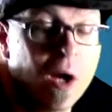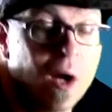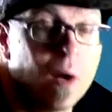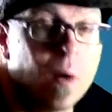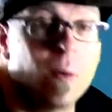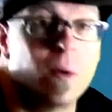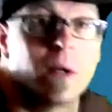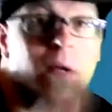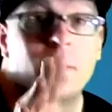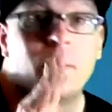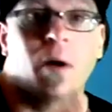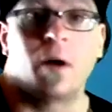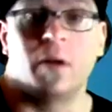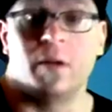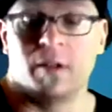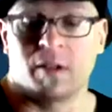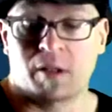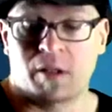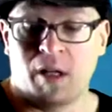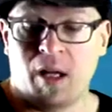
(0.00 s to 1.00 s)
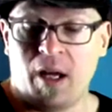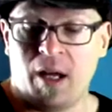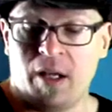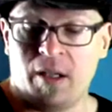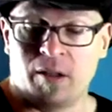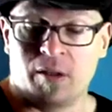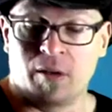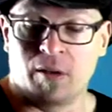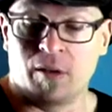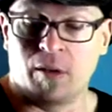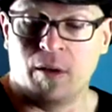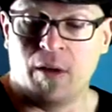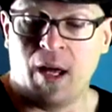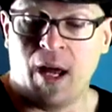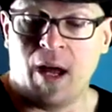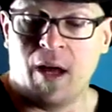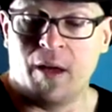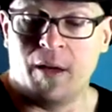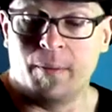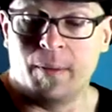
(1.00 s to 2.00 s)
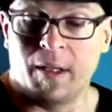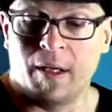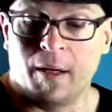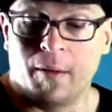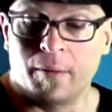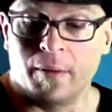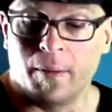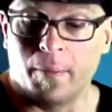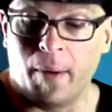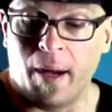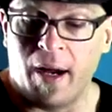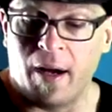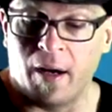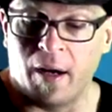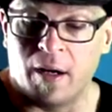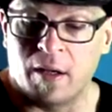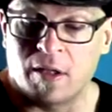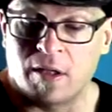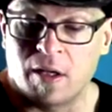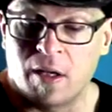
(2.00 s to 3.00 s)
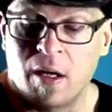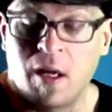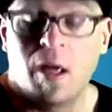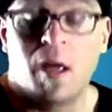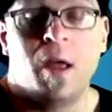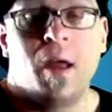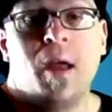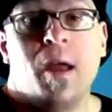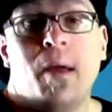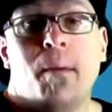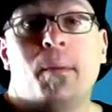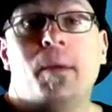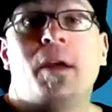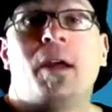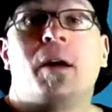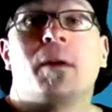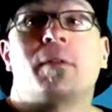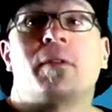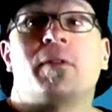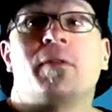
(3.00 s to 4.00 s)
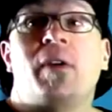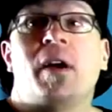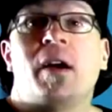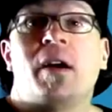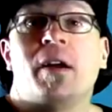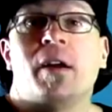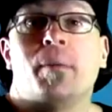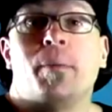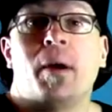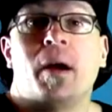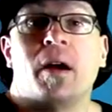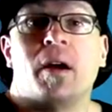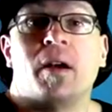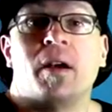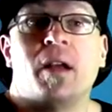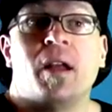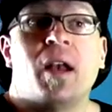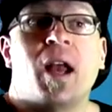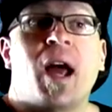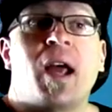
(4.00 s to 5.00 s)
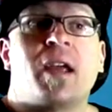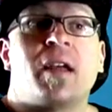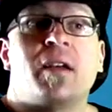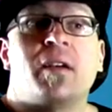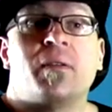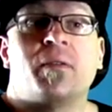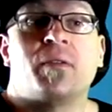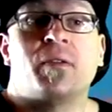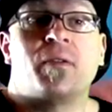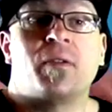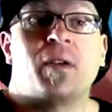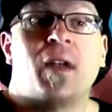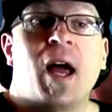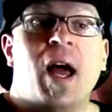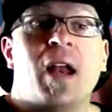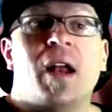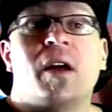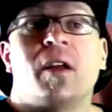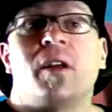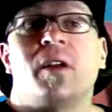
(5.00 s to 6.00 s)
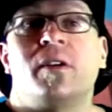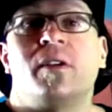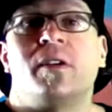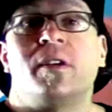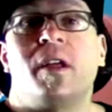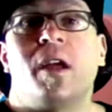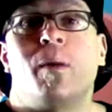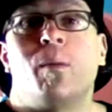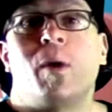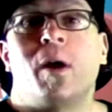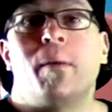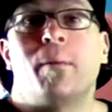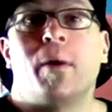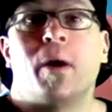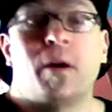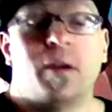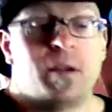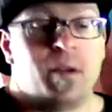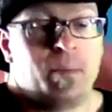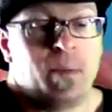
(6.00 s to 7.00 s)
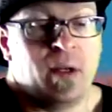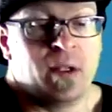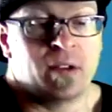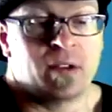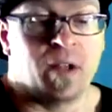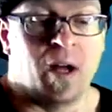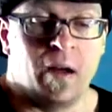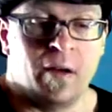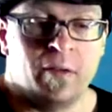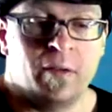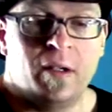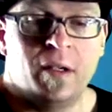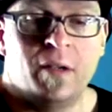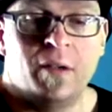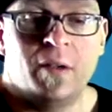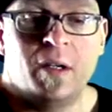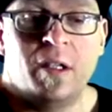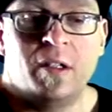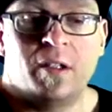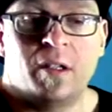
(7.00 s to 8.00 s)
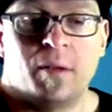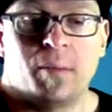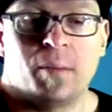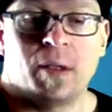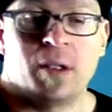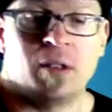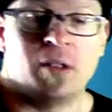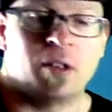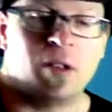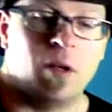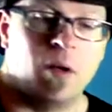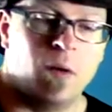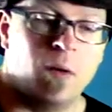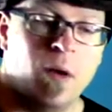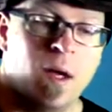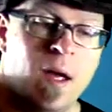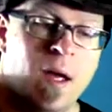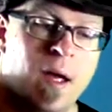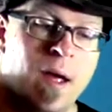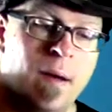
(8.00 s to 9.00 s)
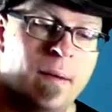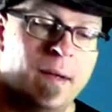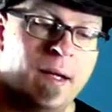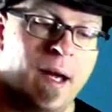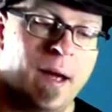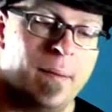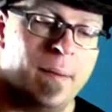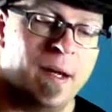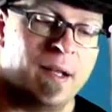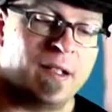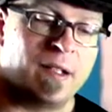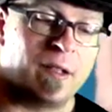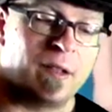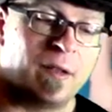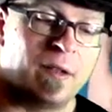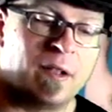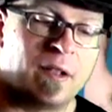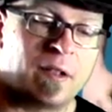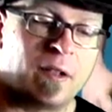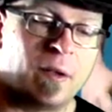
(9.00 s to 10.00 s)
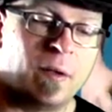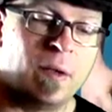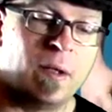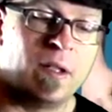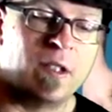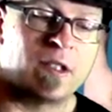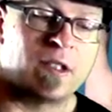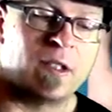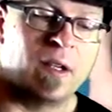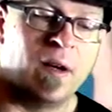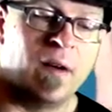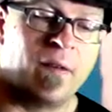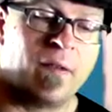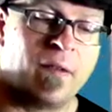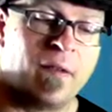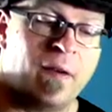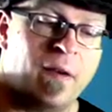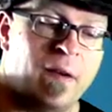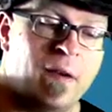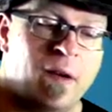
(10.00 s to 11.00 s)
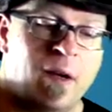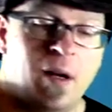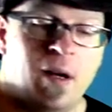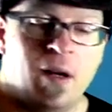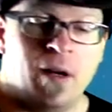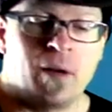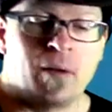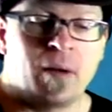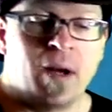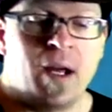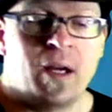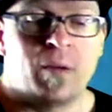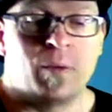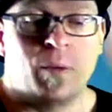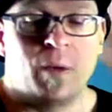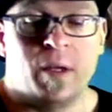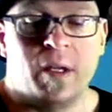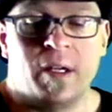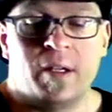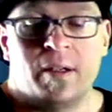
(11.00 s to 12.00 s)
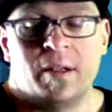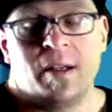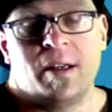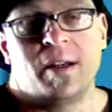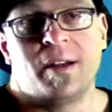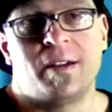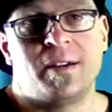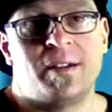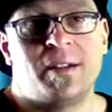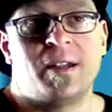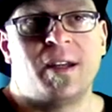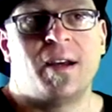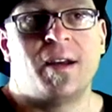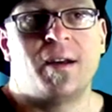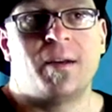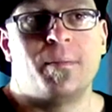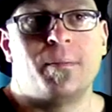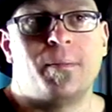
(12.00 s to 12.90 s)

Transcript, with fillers: one of Martin's clients. And so now that becomes apparent becomes very apparent, and I can flat out understand why Martin's pissed off, and reasonably so. The guy basically stole his stuff, uh, ran with it, and uh,